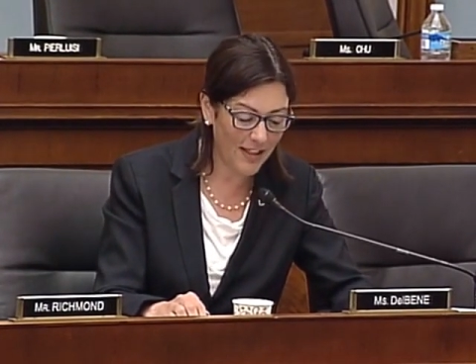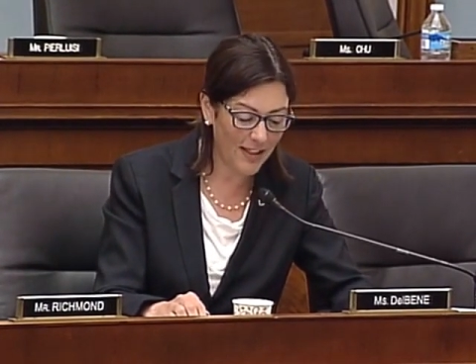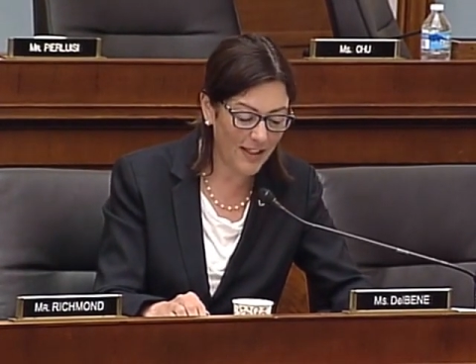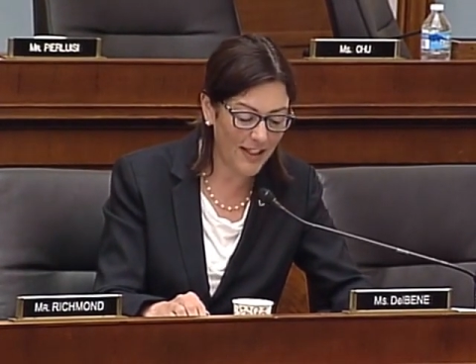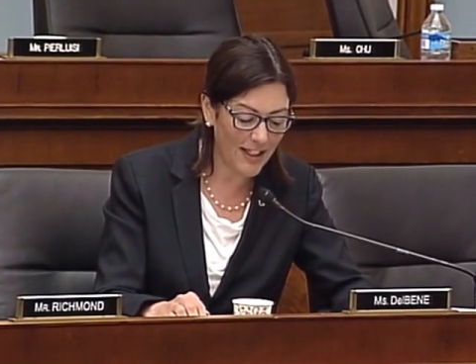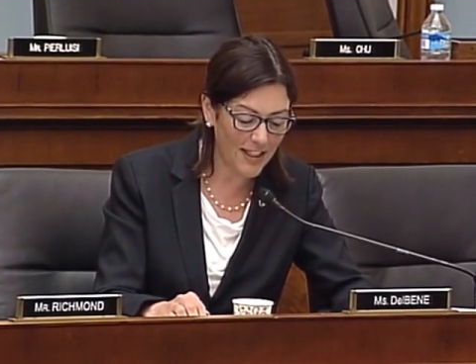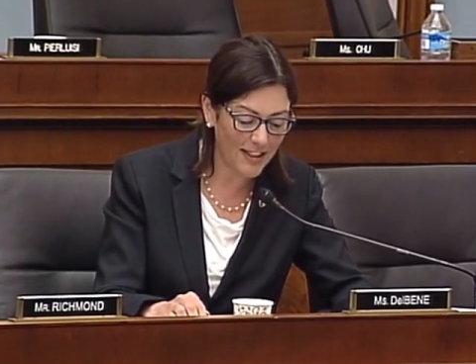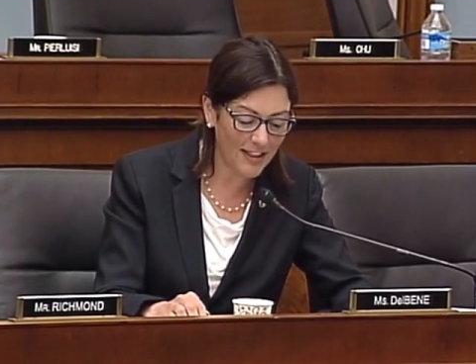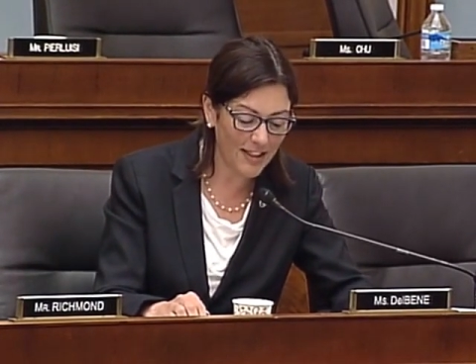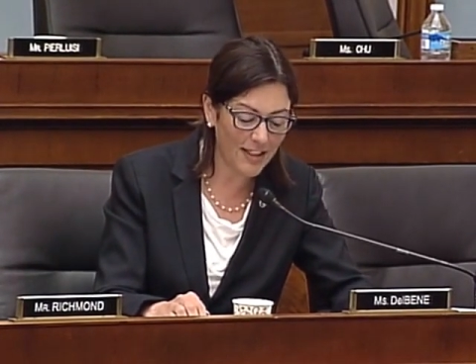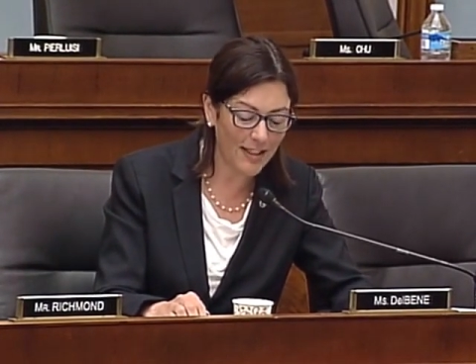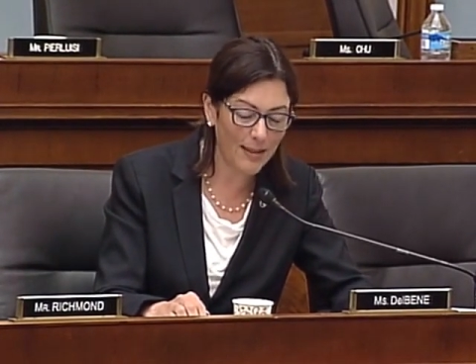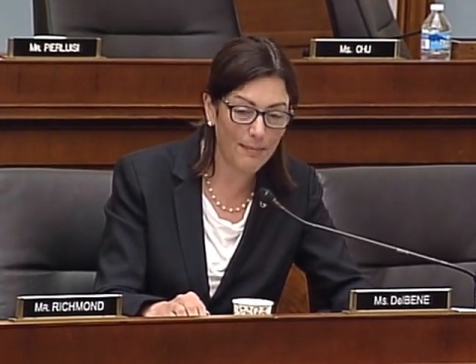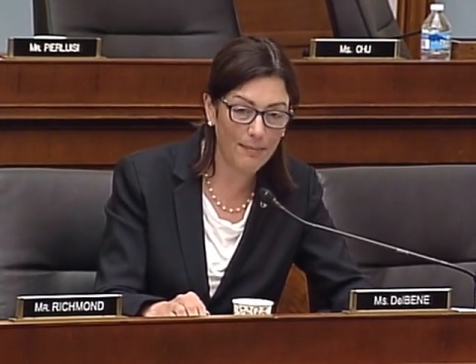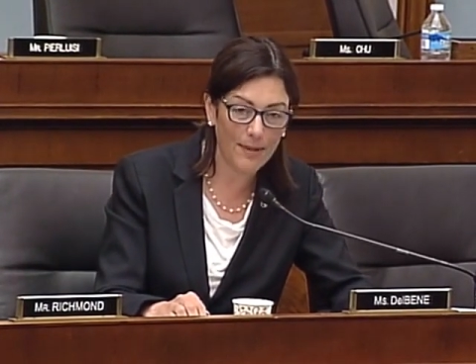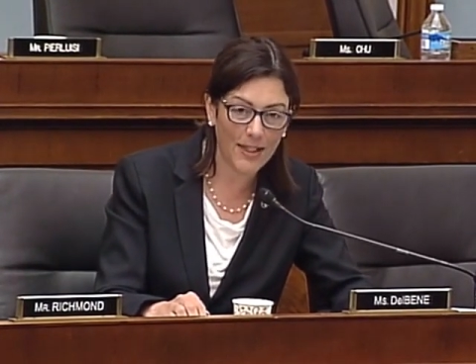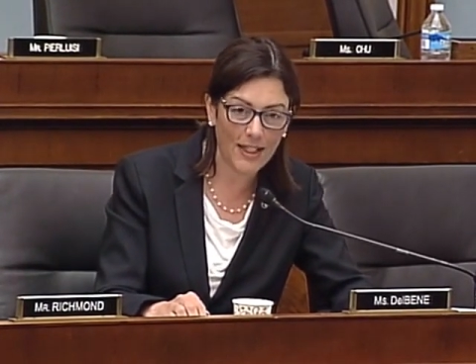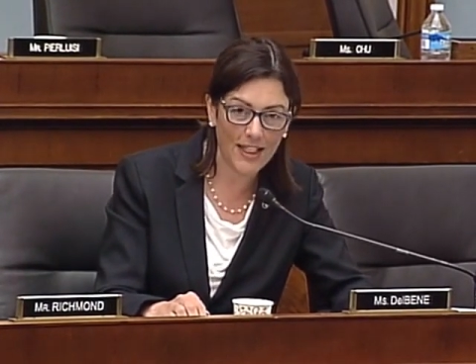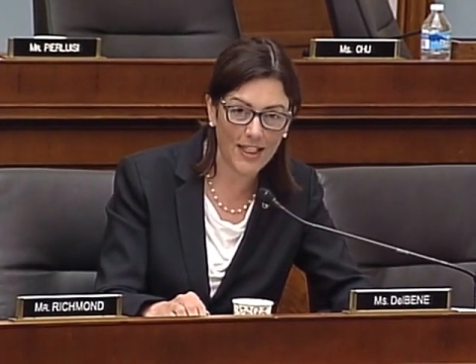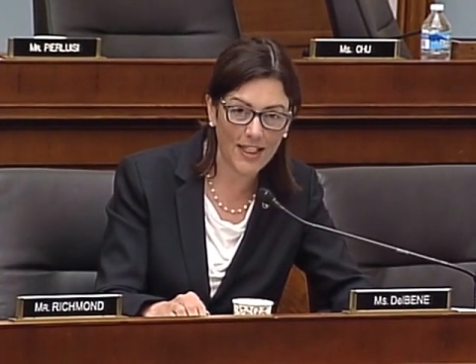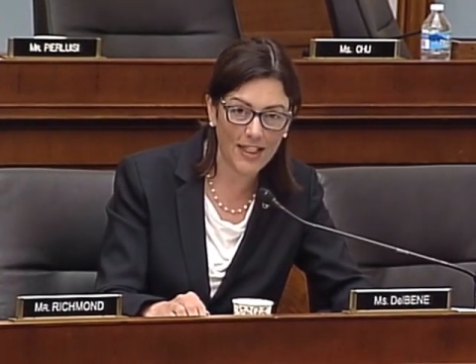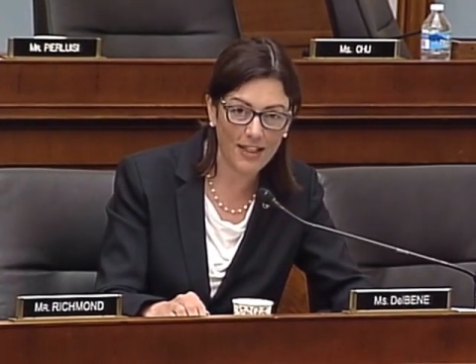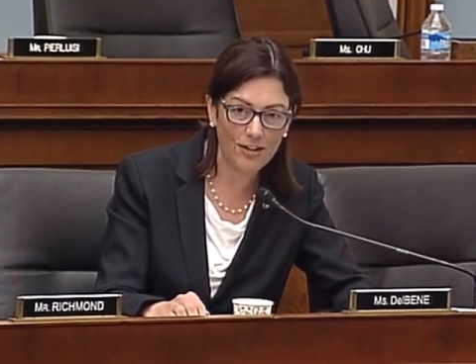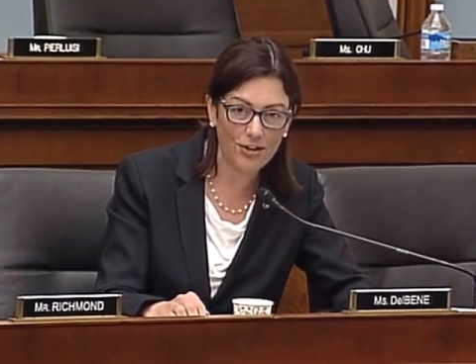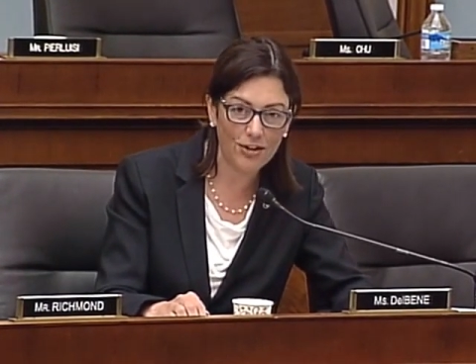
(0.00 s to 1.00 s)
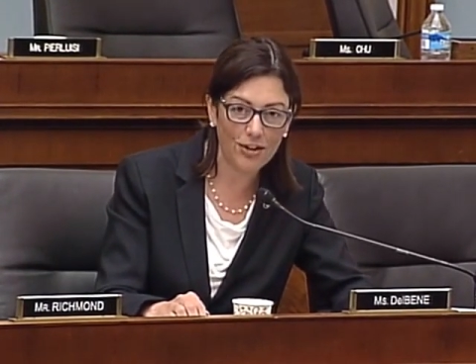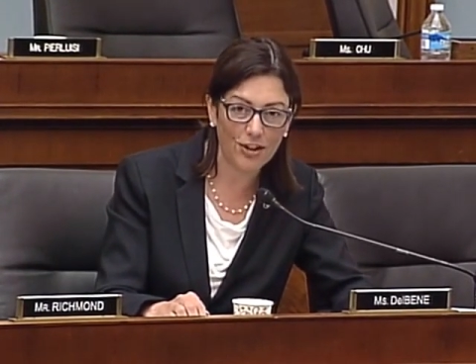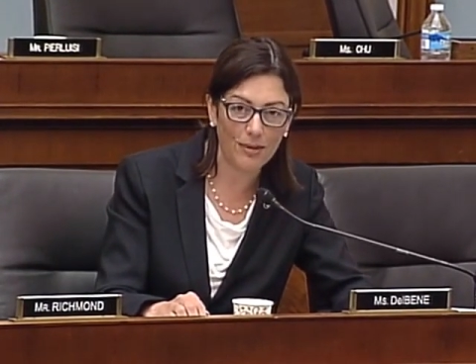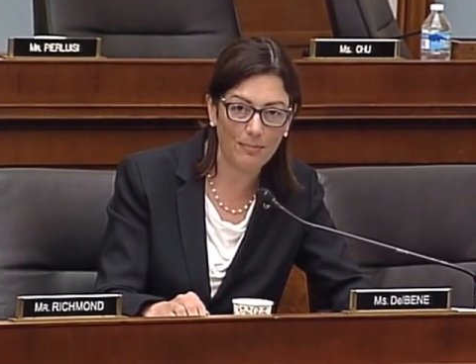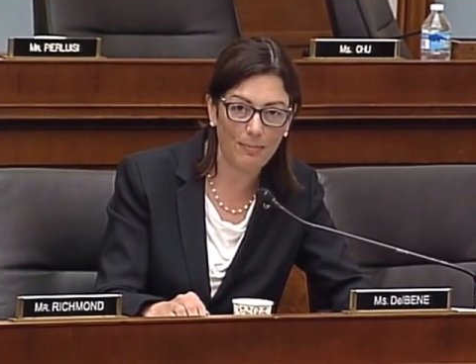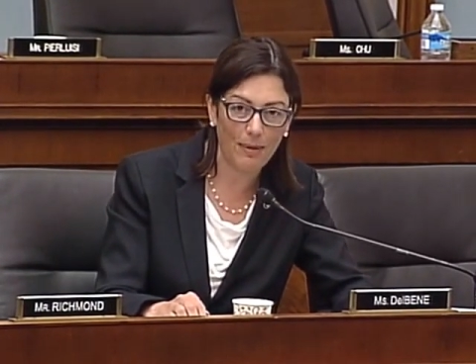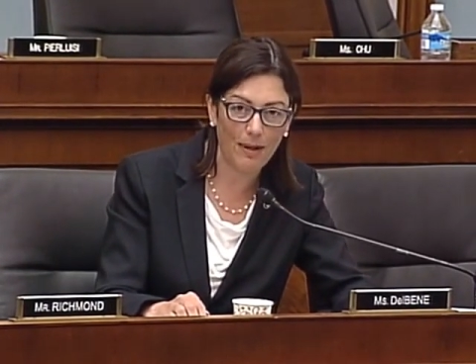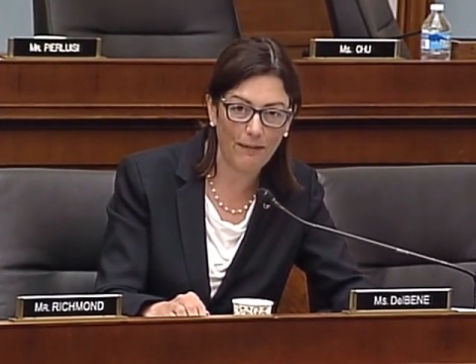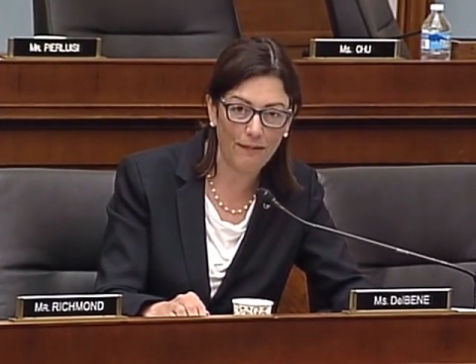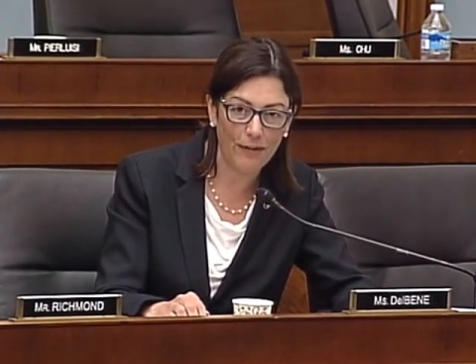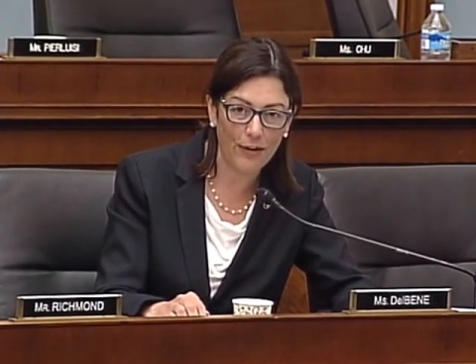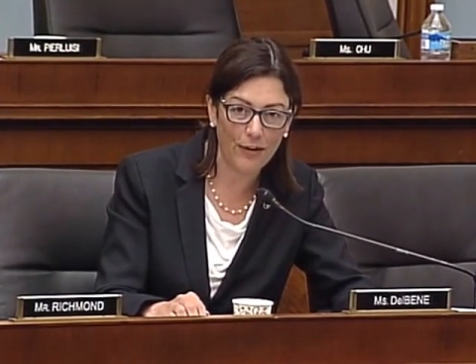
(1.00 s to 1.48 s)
This committee should be